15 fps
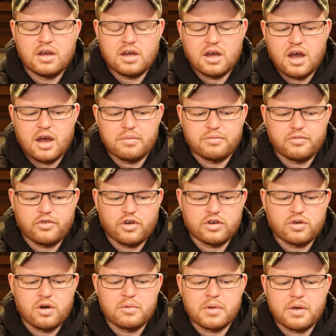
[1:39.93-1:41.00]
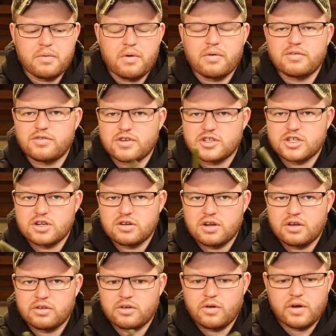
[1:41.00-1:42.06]
For normally where we fish here in
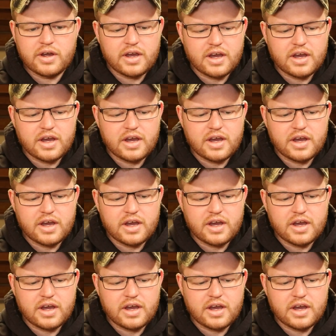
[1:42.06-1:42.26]
Illinois,